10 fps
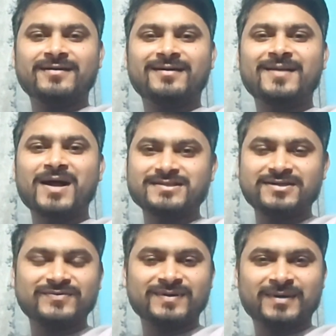Hello there, I'm
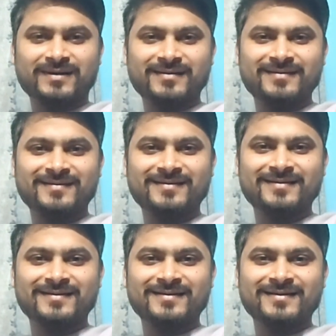Ashish Verma.
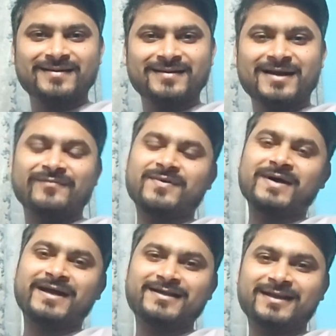
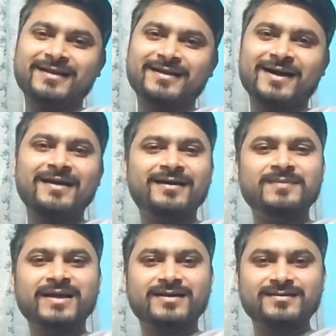I'm from IIT Delhi.
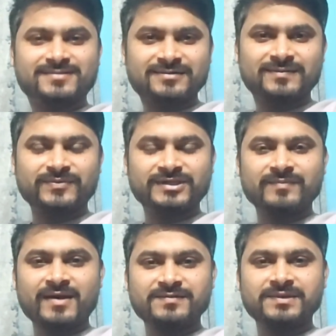I did my construction
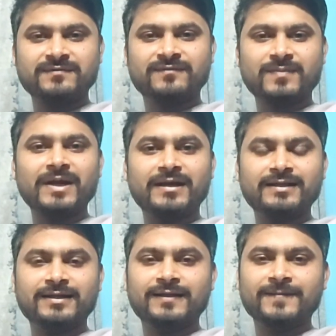project management from
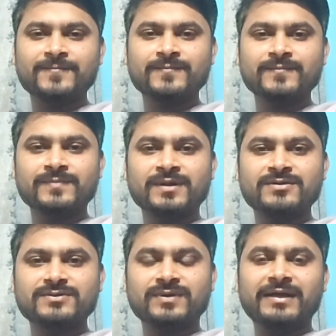IIT Delhi.
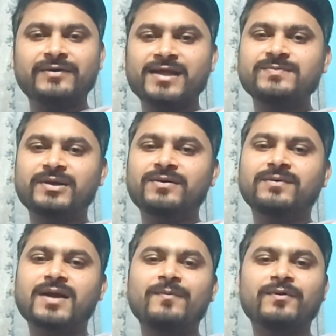So in today's
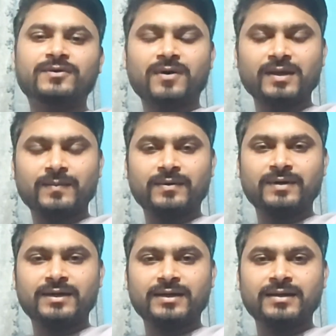video, I'm going to talk
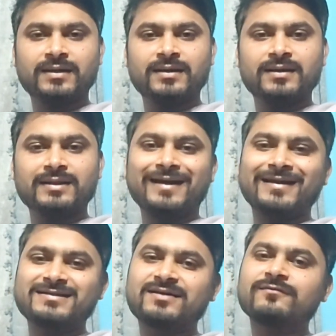about
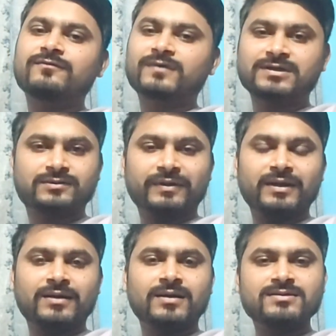that is it worth
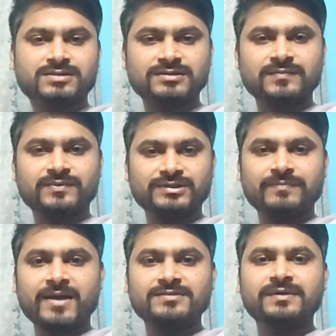doing construction
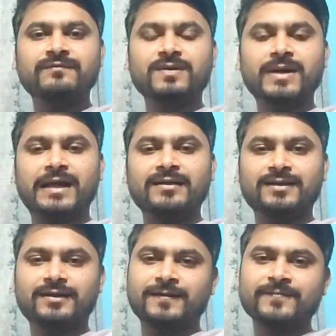project management from
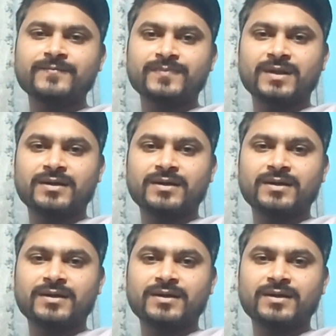IIT Delhi.